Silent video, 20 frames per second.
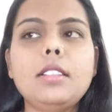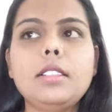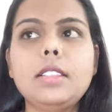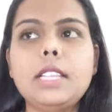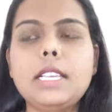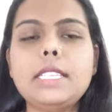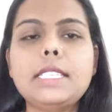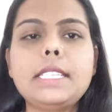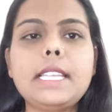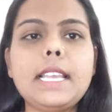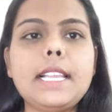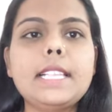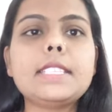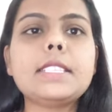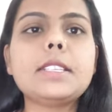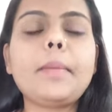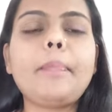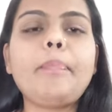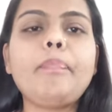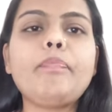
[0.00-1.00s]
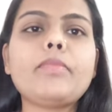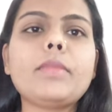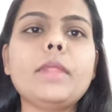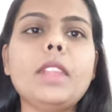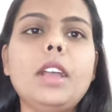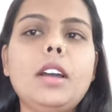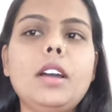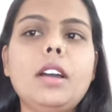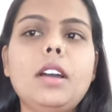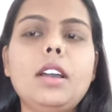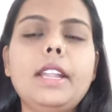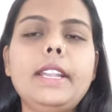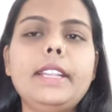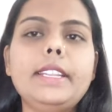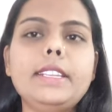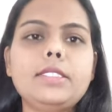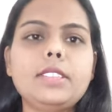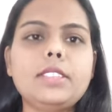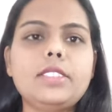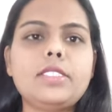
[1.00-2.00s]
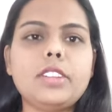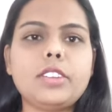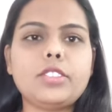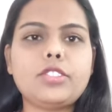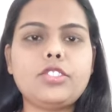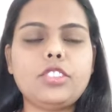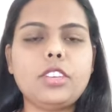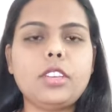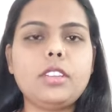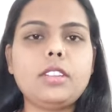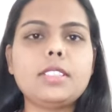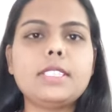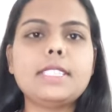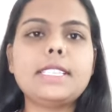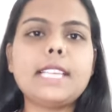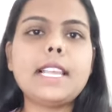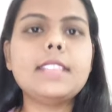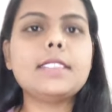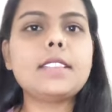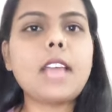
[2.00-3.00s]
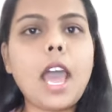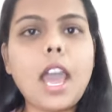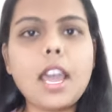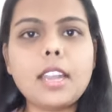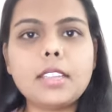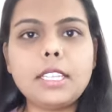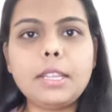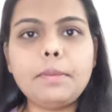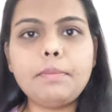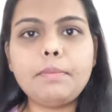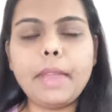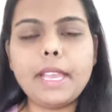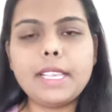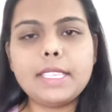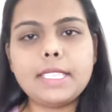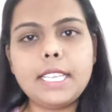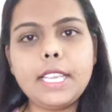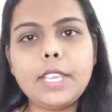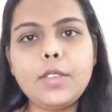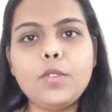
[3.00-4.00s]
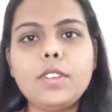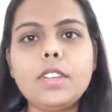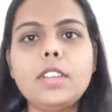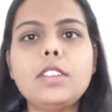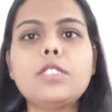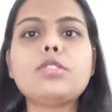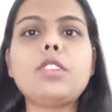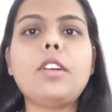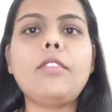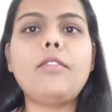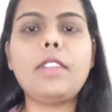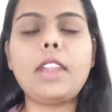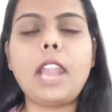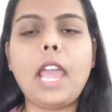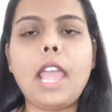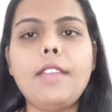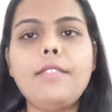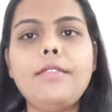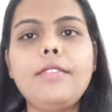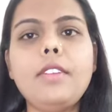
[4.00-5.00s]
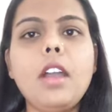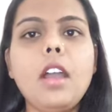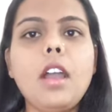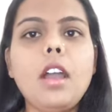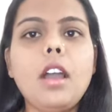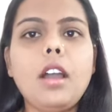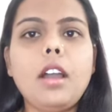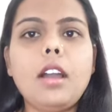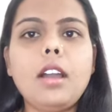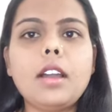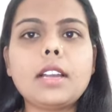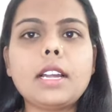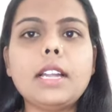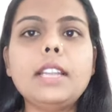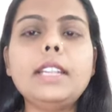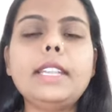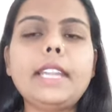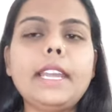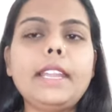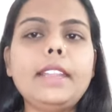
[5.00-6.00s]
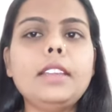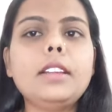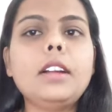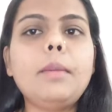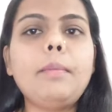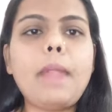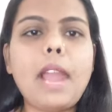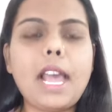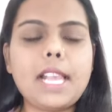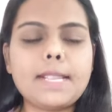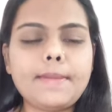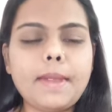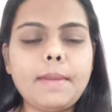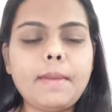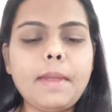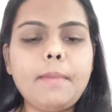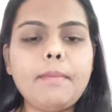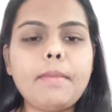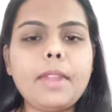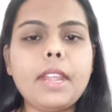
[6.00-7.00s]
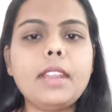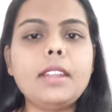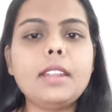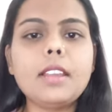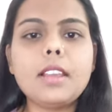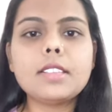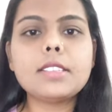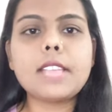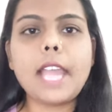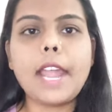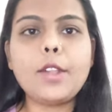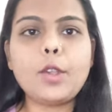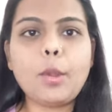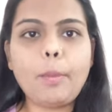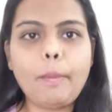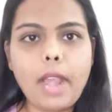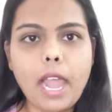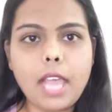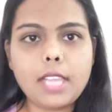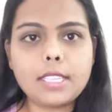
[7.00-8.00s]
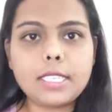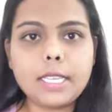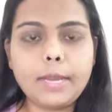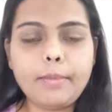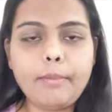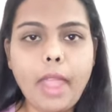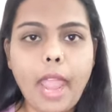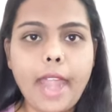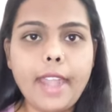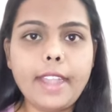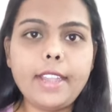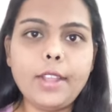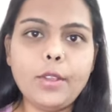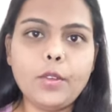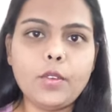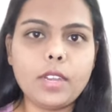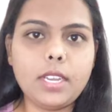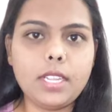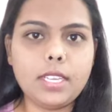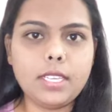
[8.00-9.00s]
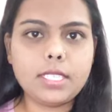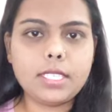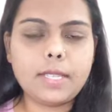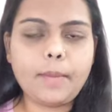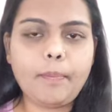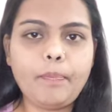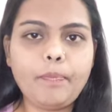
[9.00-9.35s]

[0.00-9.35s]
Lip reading: The cells, it is the structure. Cells are the basic units of life, containing a plasma membrane, cytoplasm, and nucleus.